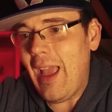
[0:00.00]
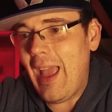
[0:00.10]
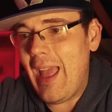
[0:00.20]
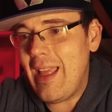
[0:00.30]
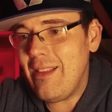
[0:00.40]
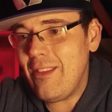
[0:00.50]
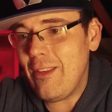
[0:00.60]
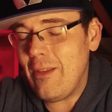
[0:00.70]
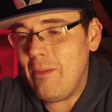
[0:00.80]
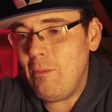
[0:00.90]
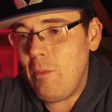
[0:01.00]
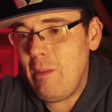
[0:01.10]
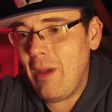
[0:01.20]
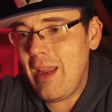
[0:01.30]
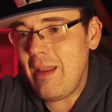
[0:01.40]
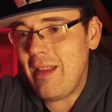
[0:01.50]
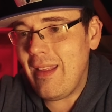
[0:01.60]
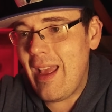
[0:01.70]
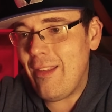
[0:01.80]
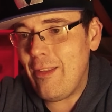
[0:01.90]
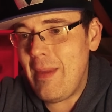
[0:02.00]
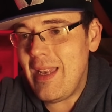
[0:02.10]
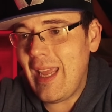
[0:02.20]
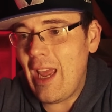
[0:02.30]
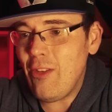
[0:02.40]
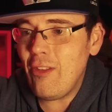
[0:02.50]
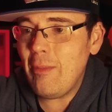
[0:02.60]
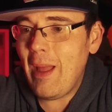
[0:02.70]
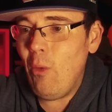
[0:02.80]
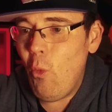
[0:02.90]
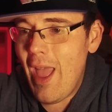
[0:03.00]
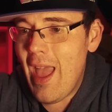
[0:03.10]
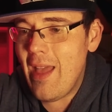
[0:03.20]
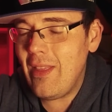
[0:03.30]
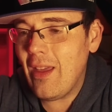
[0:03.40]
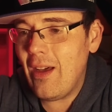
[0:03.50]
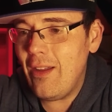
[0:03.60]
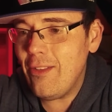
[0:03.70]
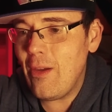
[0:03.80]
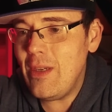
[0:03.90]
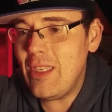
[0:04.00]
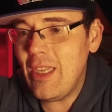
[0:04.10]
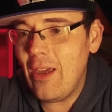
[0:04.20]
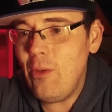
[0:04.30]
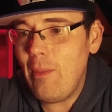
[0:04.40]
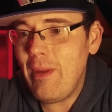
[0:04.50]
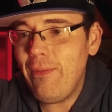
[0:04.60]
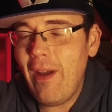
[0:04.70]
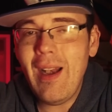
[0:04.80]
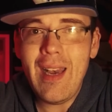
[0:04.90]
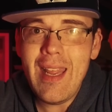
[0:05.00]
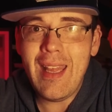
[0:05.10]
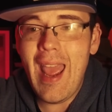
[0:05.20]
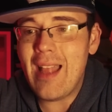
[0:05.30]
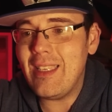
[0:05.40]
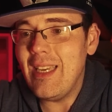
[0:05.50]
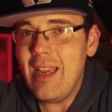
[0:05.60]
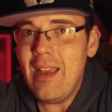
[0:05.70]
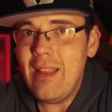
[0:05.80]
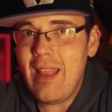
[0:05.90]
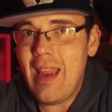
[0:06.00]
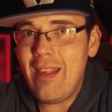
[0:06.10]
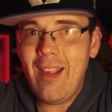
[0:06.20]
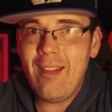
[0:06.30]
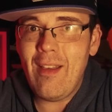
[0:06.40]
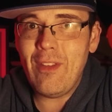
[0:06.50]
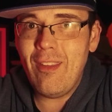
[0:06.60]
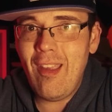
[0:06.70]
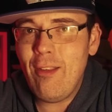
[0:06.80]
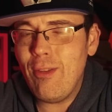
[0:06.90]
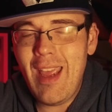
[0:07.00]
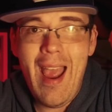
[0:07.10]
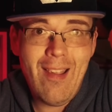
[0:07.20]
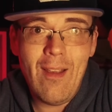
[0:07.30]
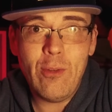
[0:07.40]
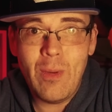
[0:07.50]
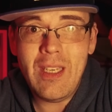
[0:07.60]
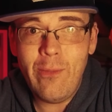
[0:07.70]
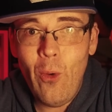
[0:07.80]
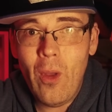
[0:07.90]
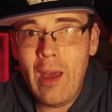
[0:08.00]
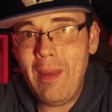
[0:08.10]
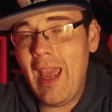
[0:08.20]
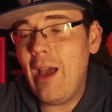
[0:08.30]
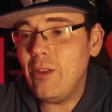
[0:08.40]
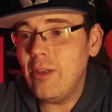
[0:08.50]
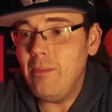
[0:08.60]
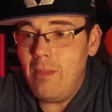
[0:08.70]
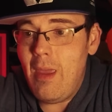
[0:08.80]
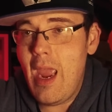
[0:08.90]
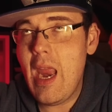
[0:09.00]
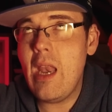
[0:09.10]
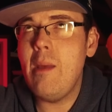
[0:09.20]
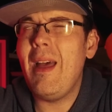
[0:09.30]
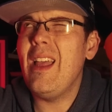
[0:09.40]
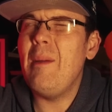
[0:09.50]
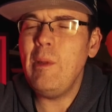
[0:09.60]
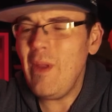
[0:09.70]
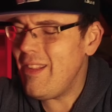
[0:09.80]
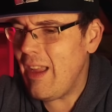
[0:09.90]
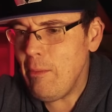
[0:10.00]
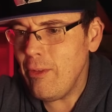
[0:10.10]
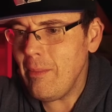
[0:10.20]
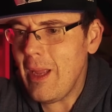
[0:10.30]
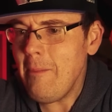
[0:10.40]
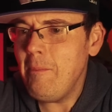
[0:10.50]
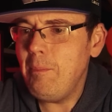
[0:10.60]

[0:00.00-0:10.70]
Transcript: And we might get some indications about where the car's going to go when we finally get the 676 or the SF24 coming out in about a couple of weeks' time or something.